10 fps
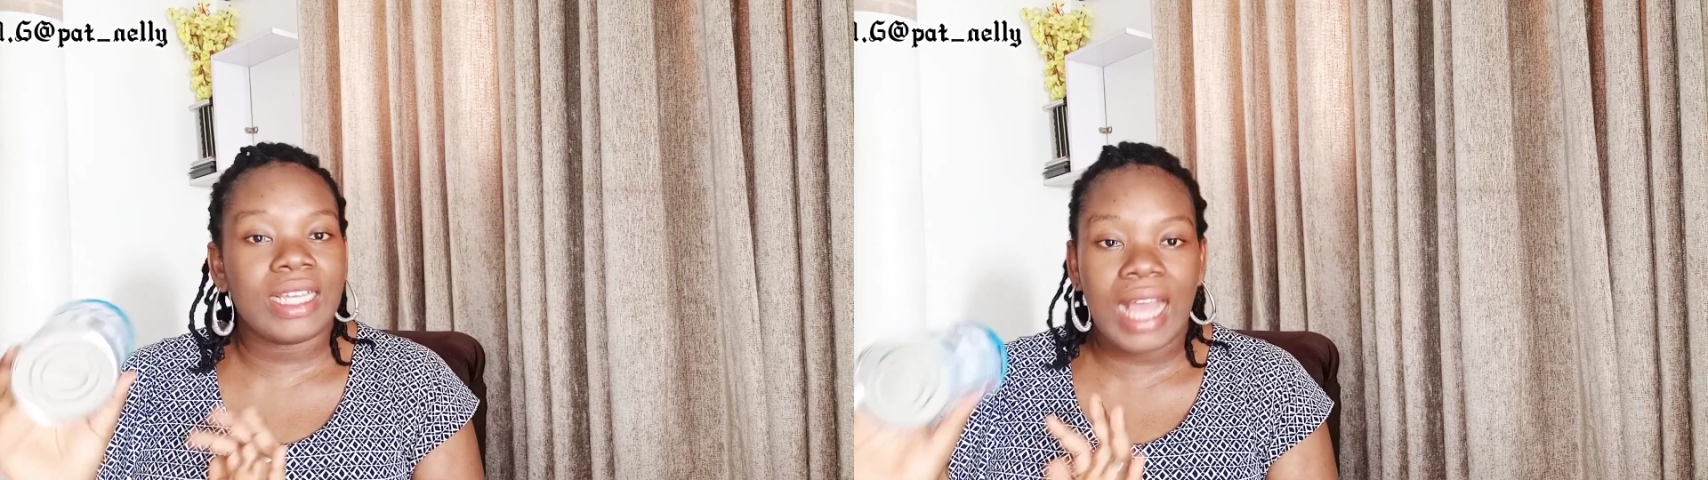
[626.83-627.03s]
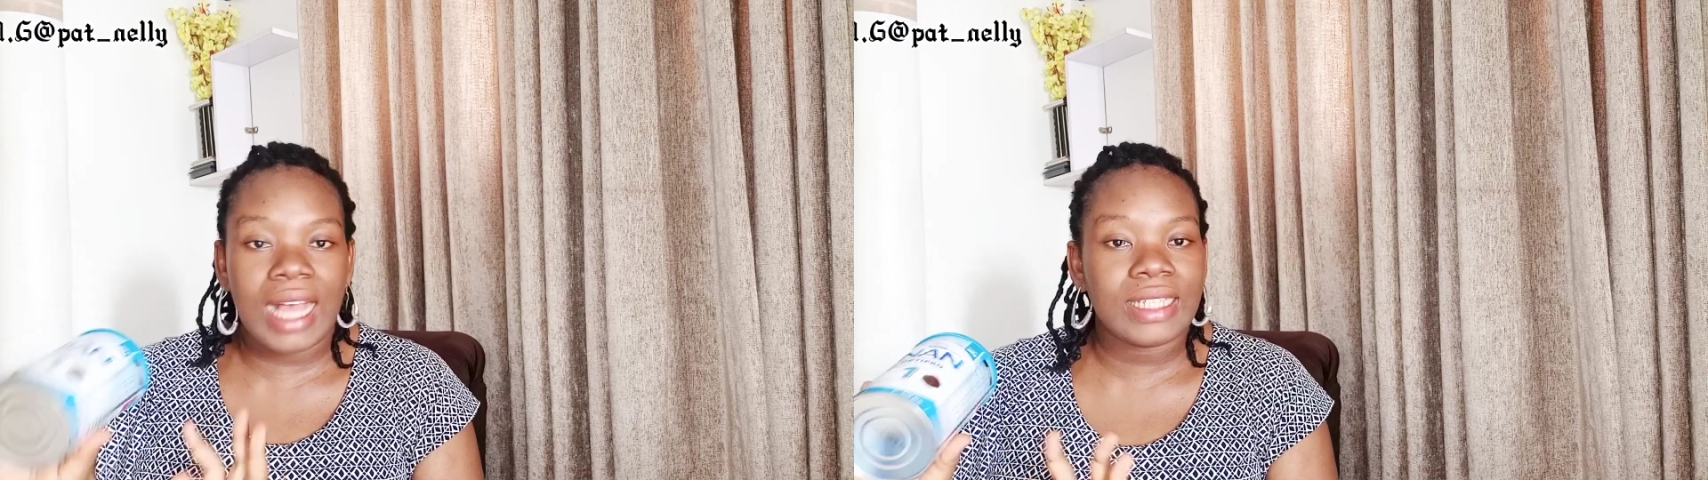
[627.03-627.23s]

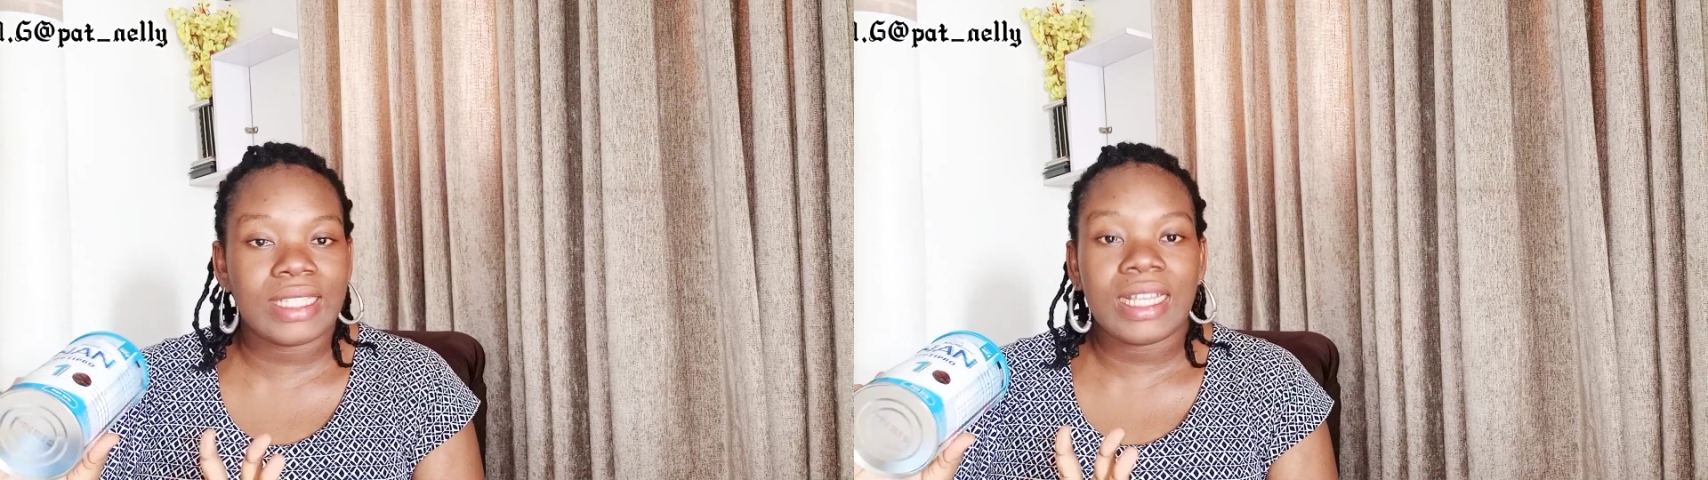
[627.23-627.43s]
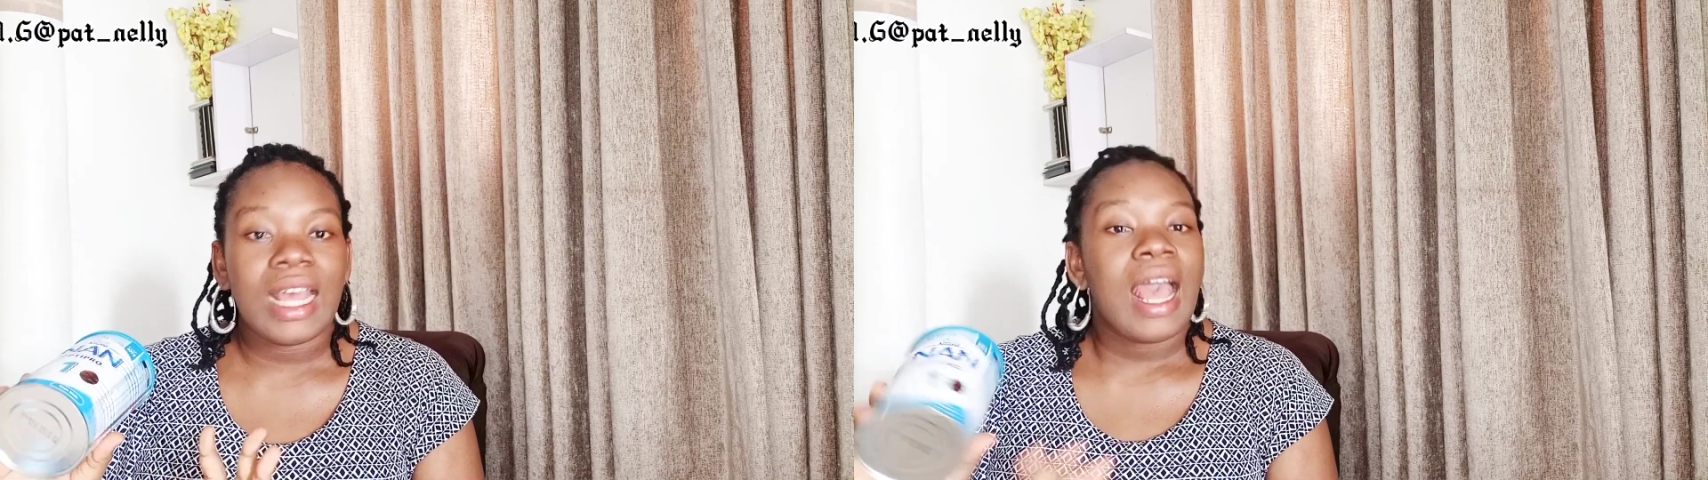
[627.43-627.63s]
gas
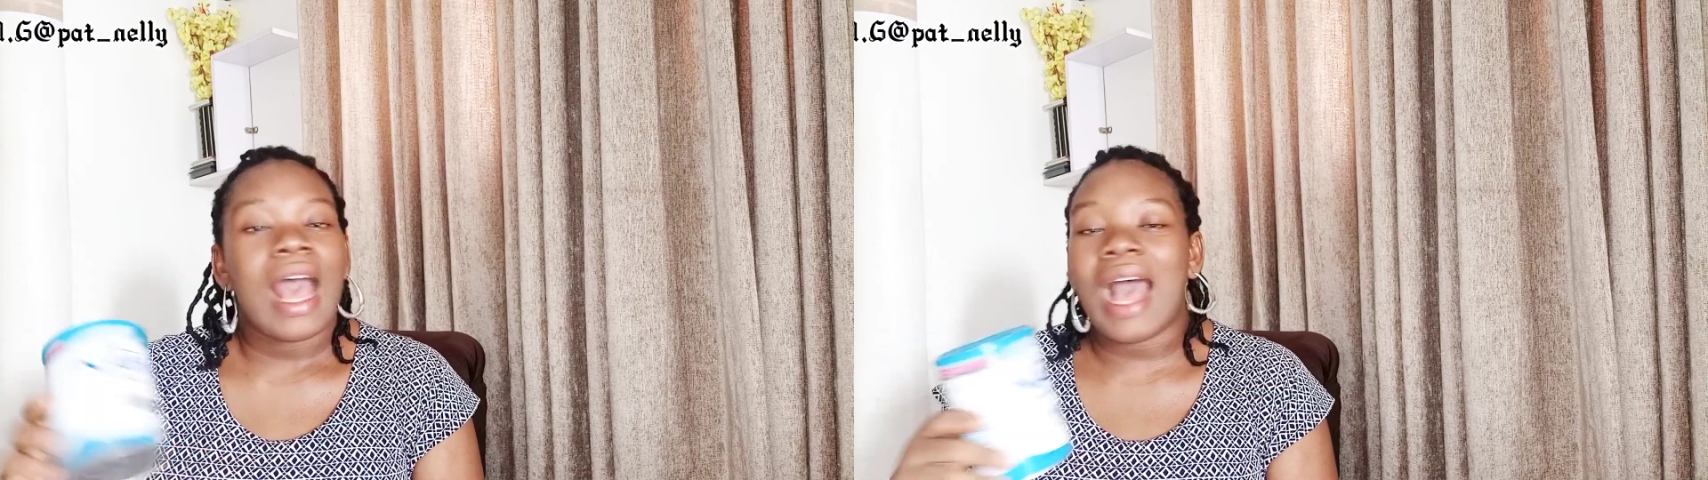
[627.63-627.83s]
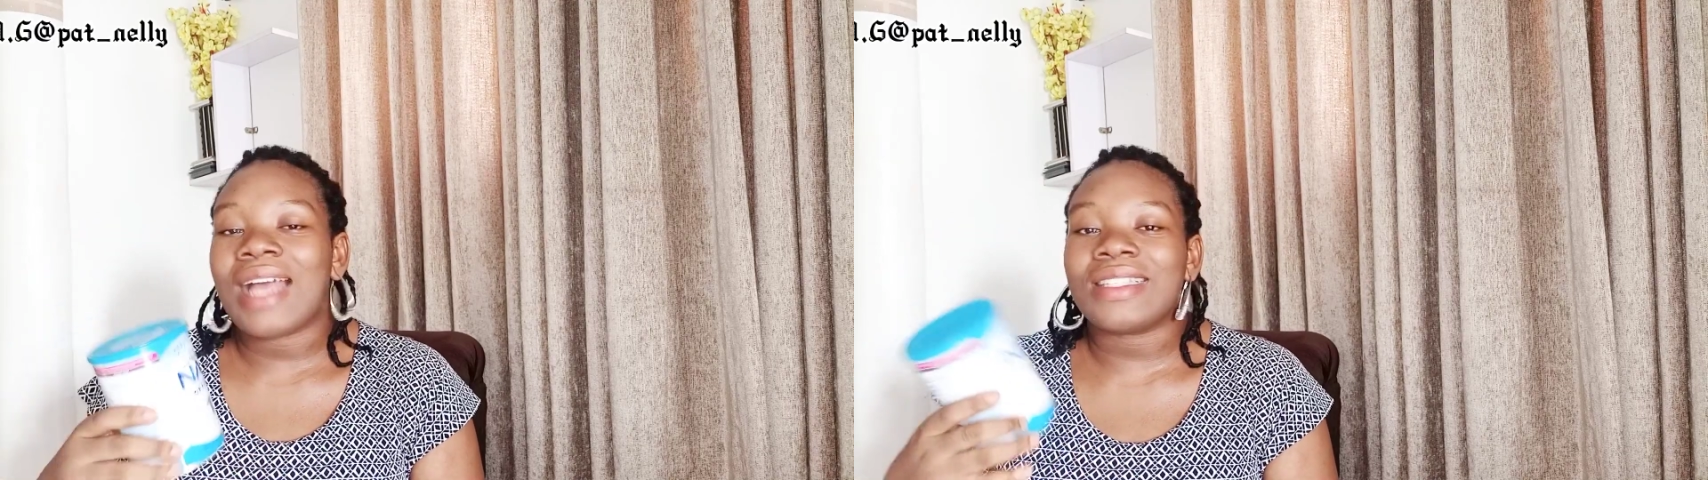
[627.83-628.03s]

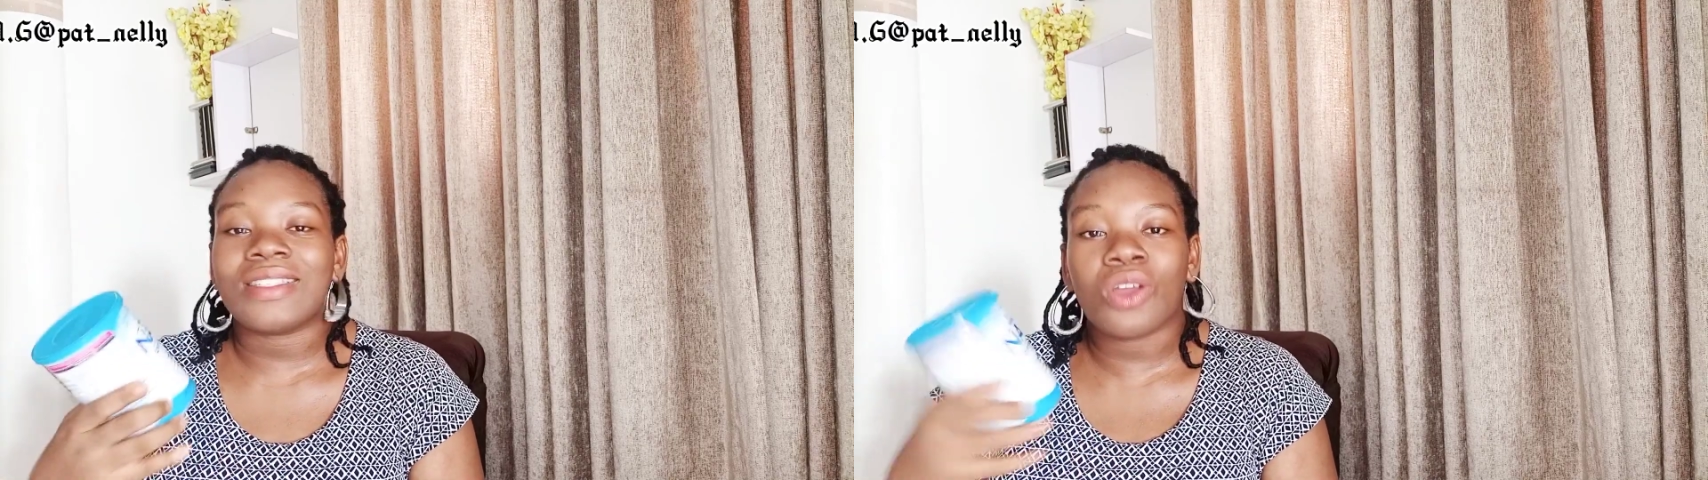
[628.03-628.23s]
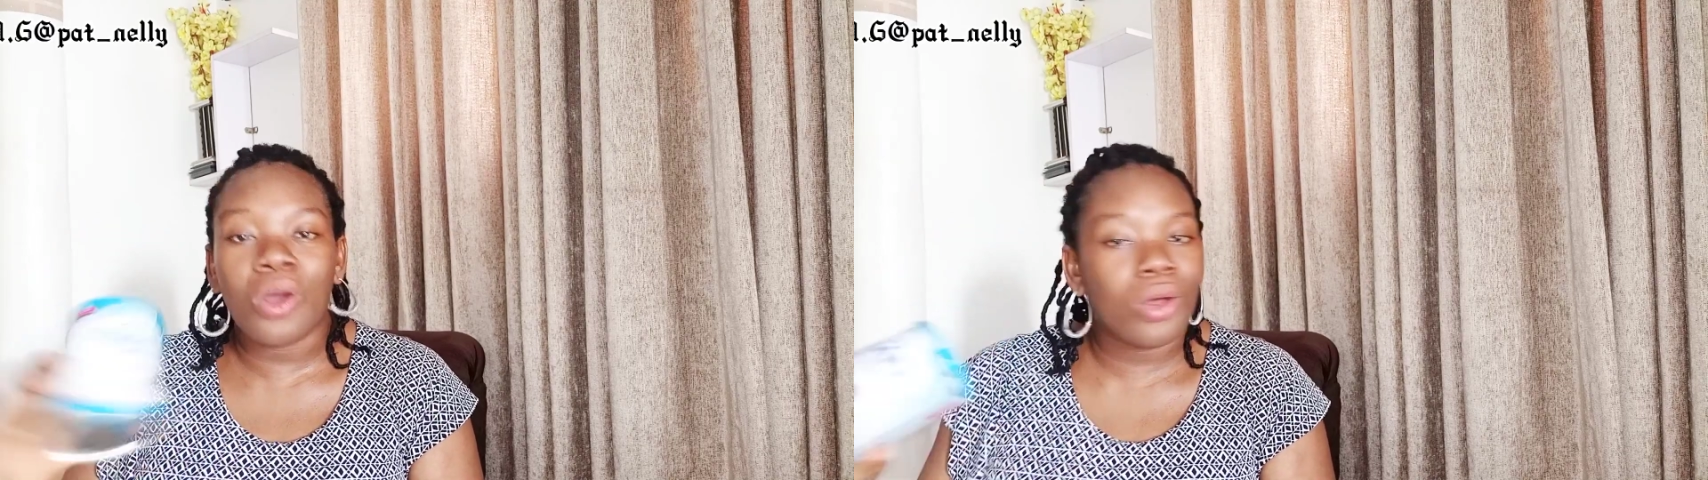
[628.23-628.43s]

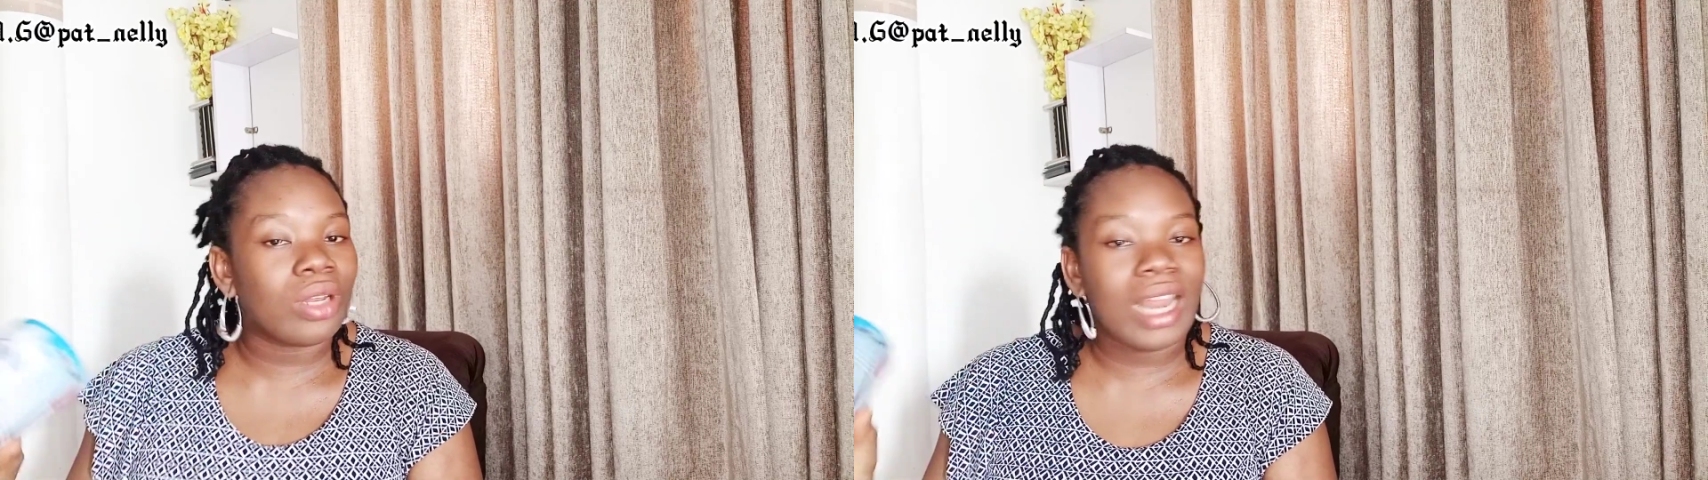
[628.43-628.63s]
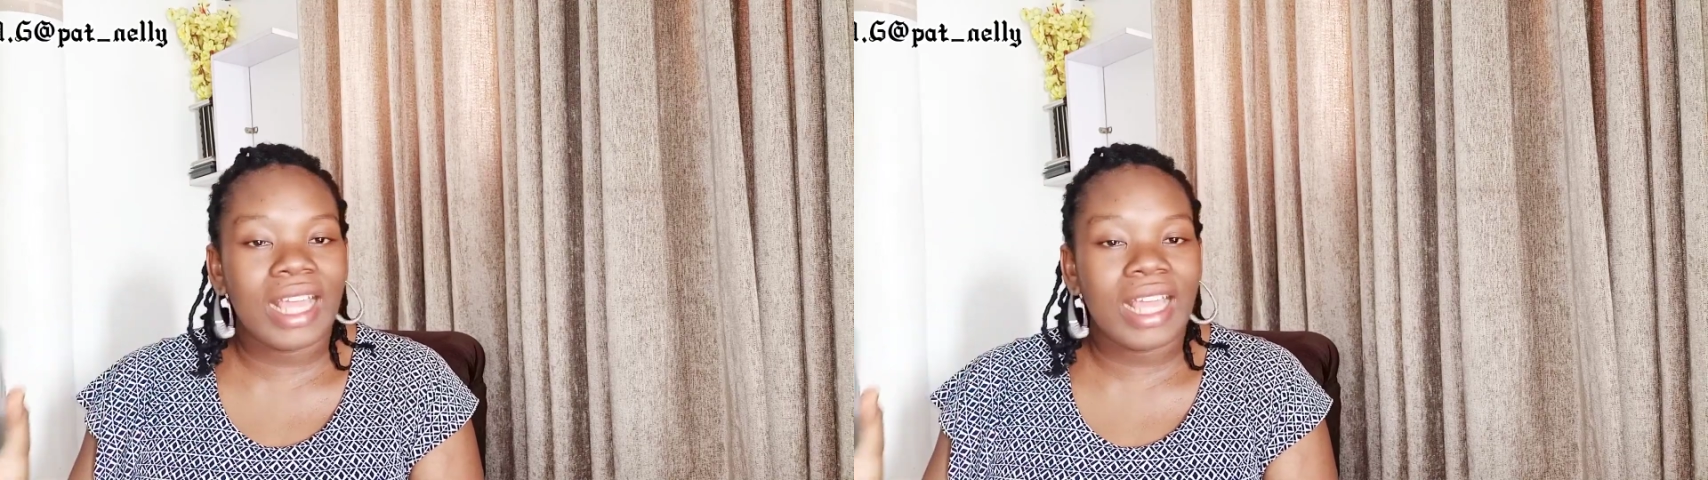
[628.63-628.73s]
has gone.